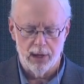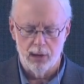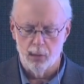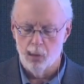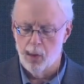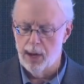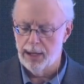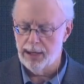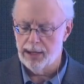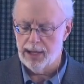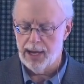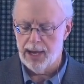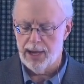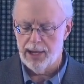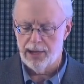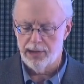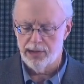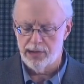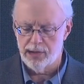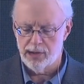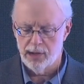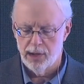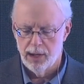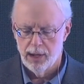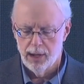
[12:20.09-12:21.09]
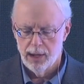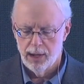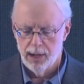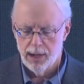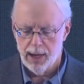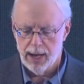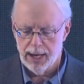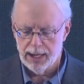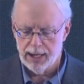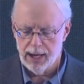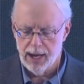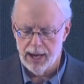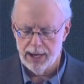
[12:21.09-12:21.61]
In one case,
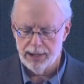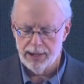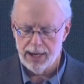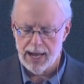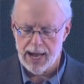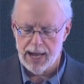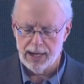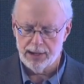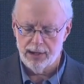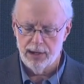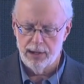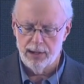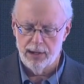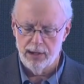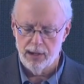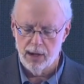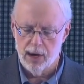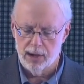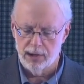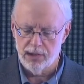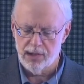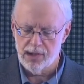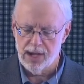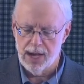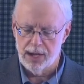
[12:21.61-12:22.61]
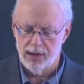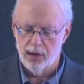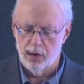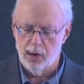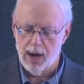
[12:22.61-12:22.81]
I contacted Youngstown,